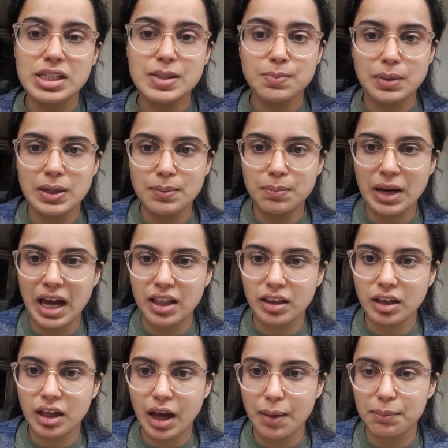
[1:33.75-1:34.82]
sprint
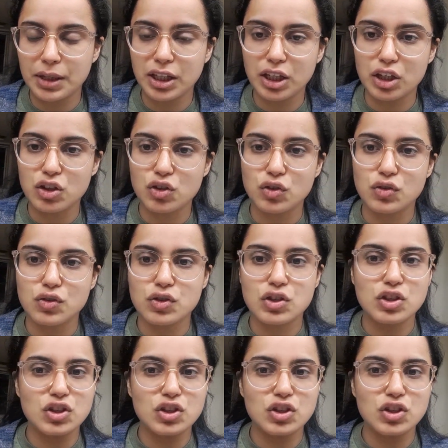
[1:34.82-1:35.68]
planning applications,